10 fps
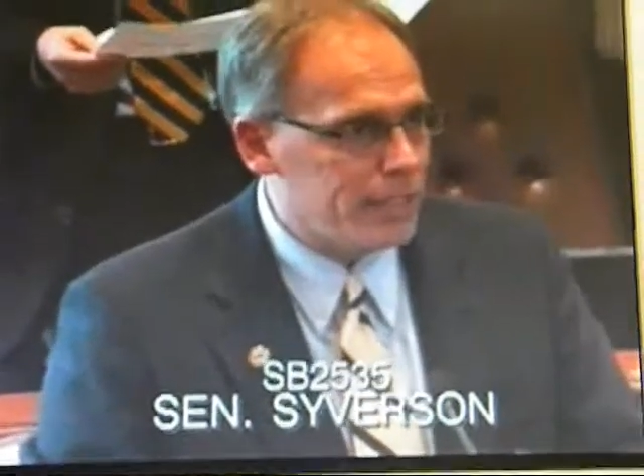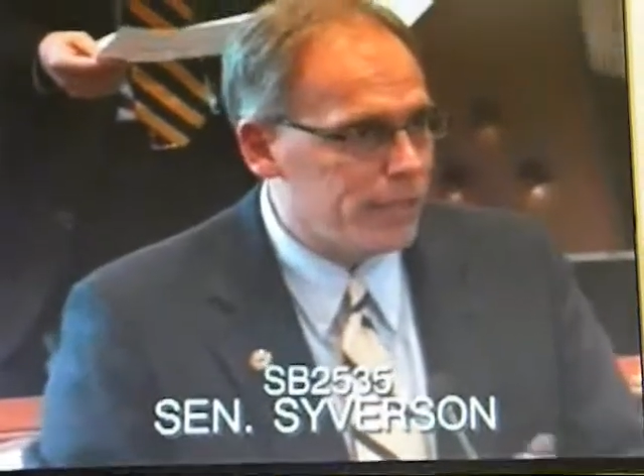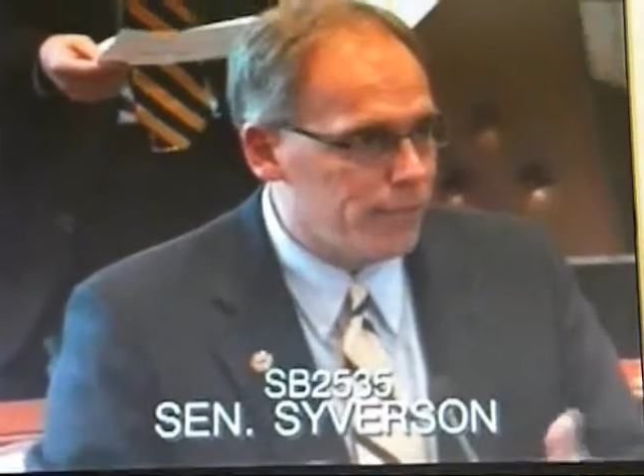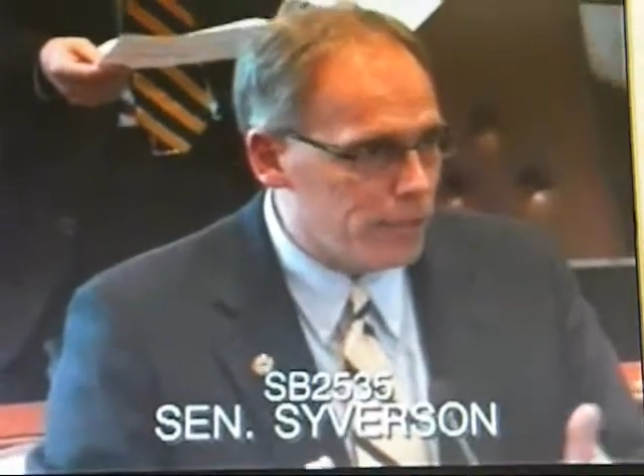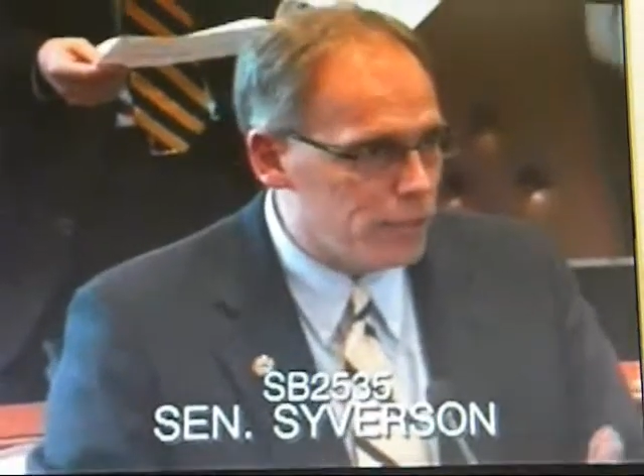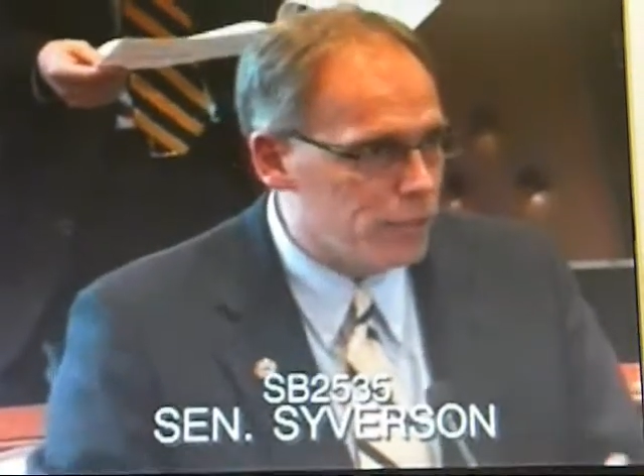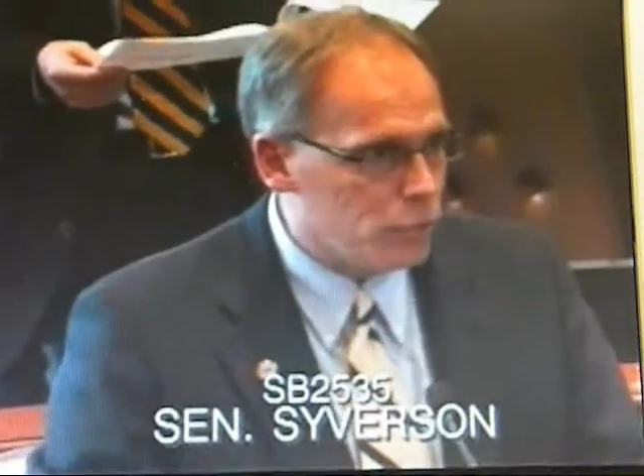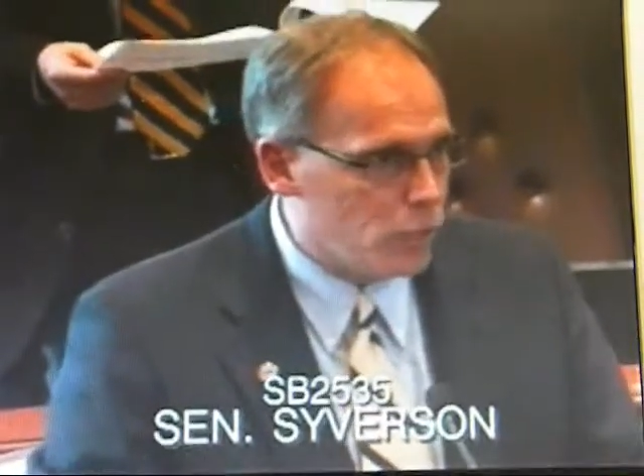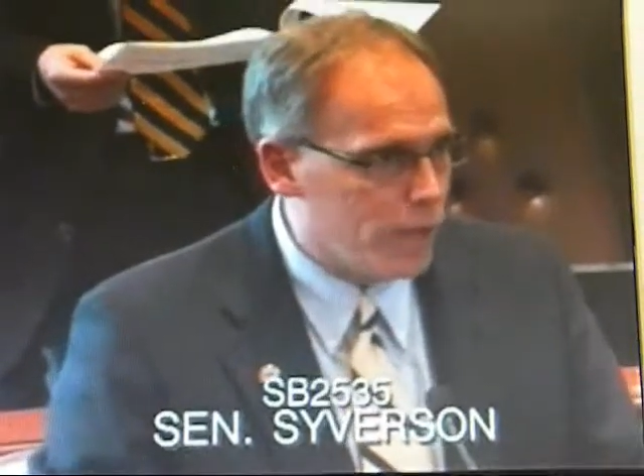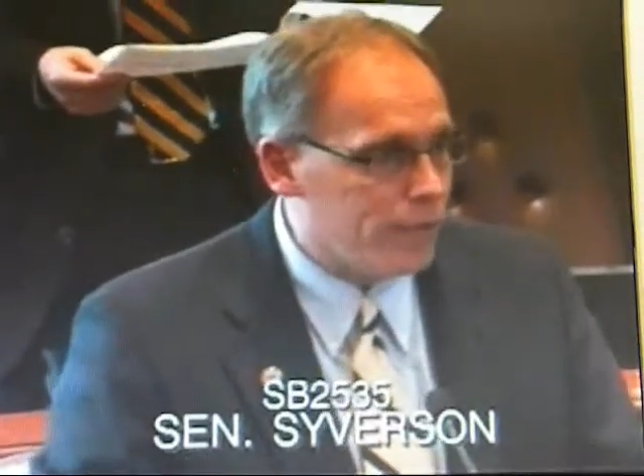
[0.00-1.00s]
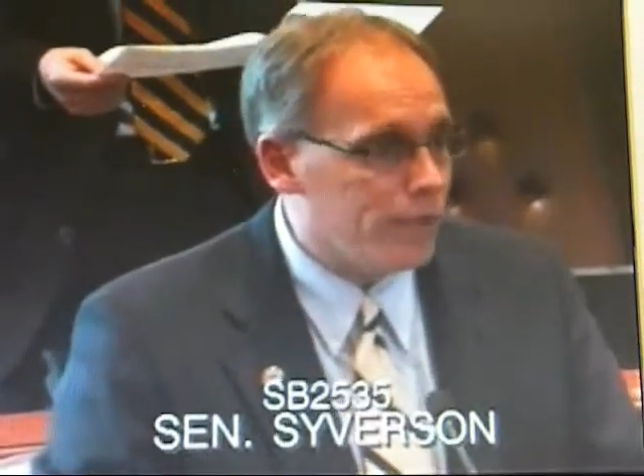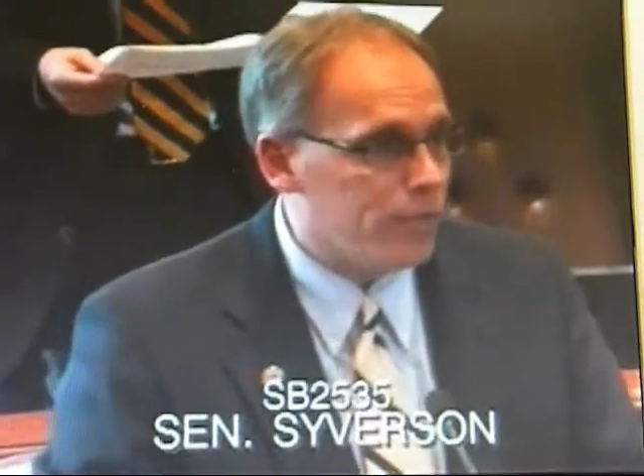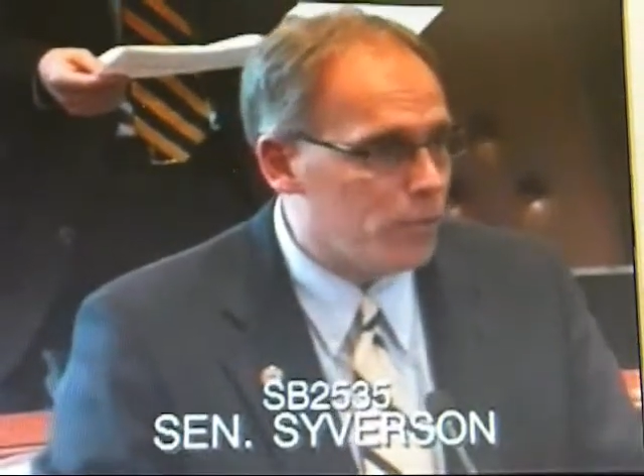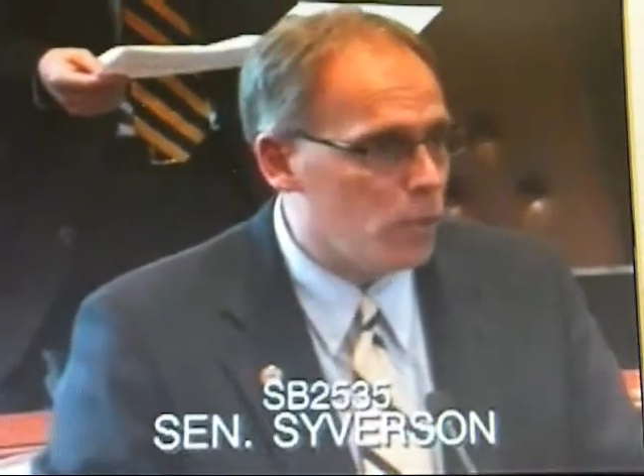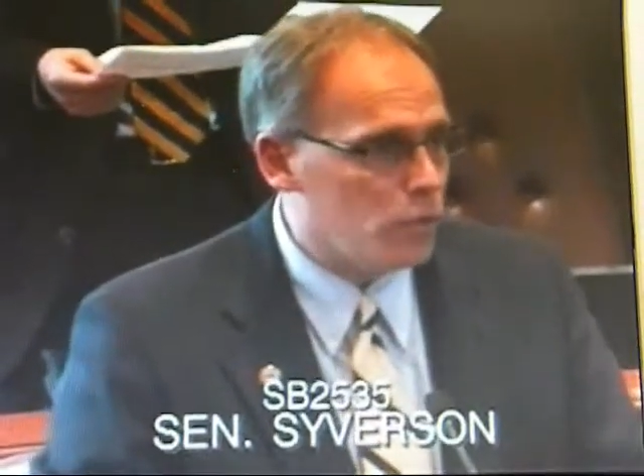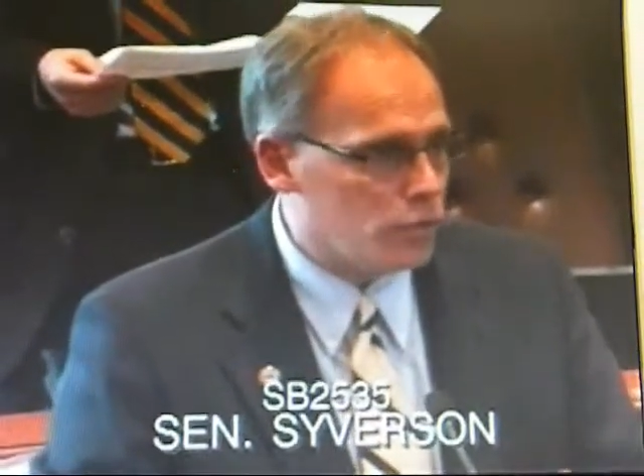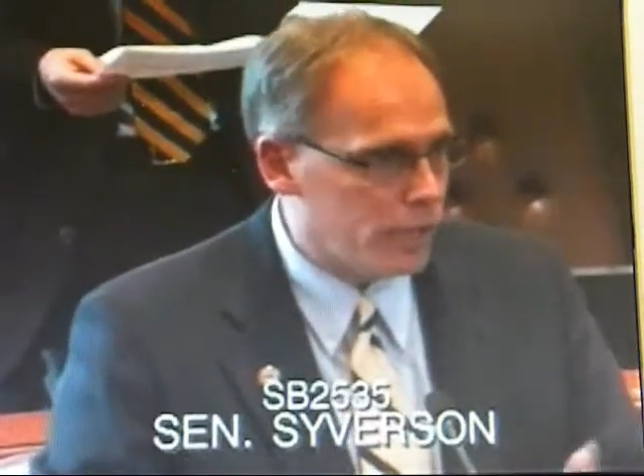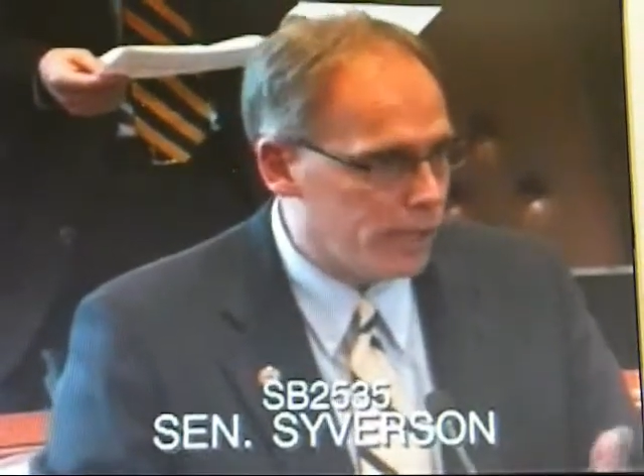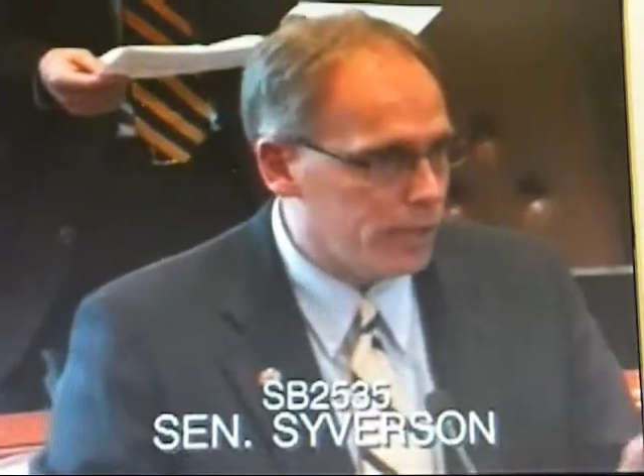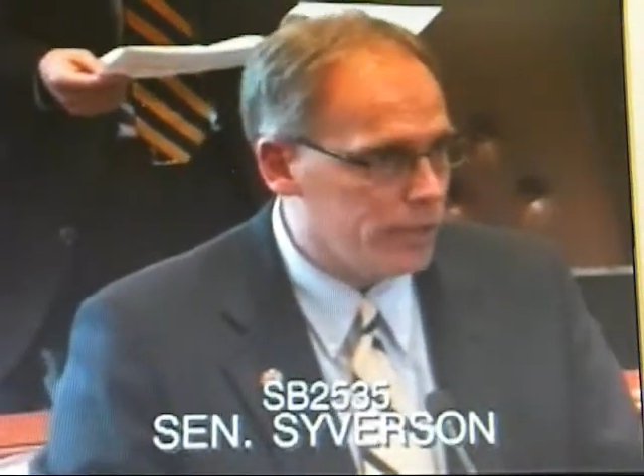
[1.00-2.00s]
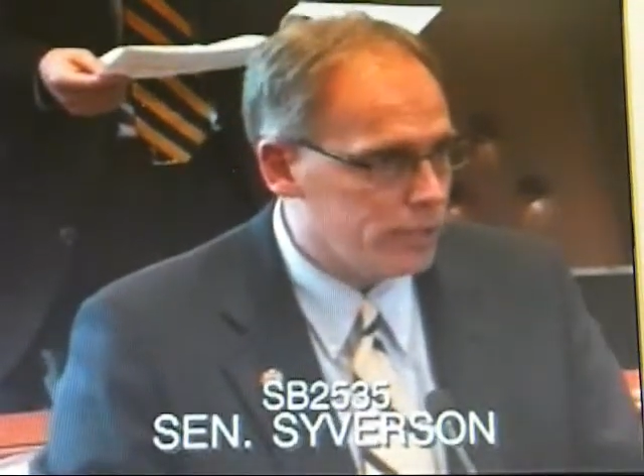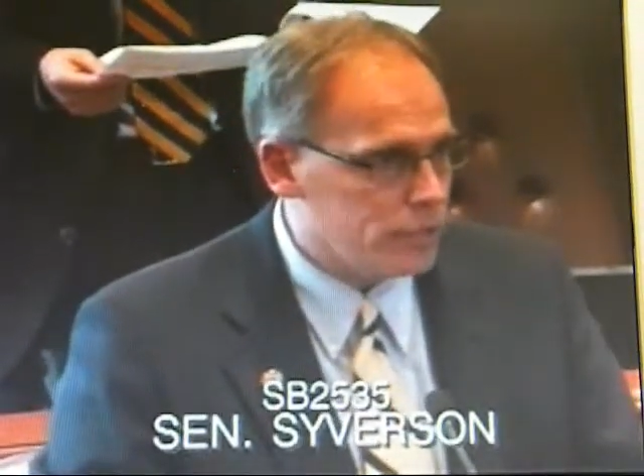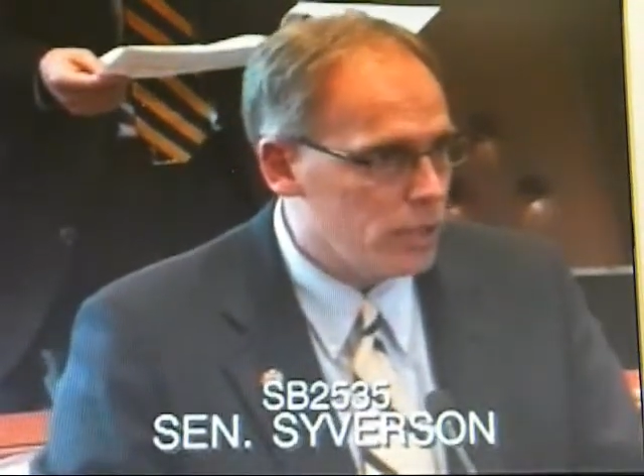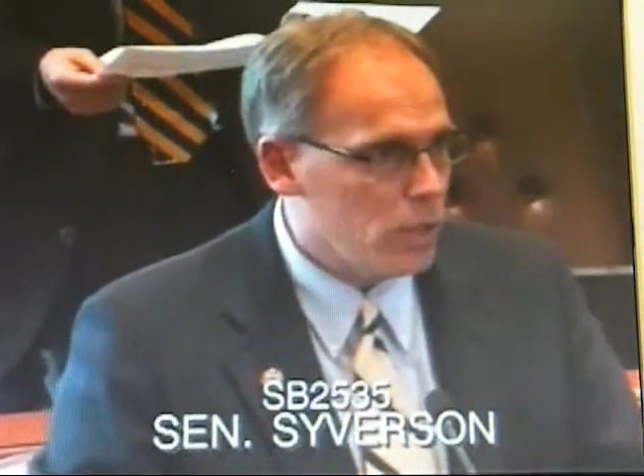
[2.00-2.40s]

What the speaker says: defensive driving of motorcyclists,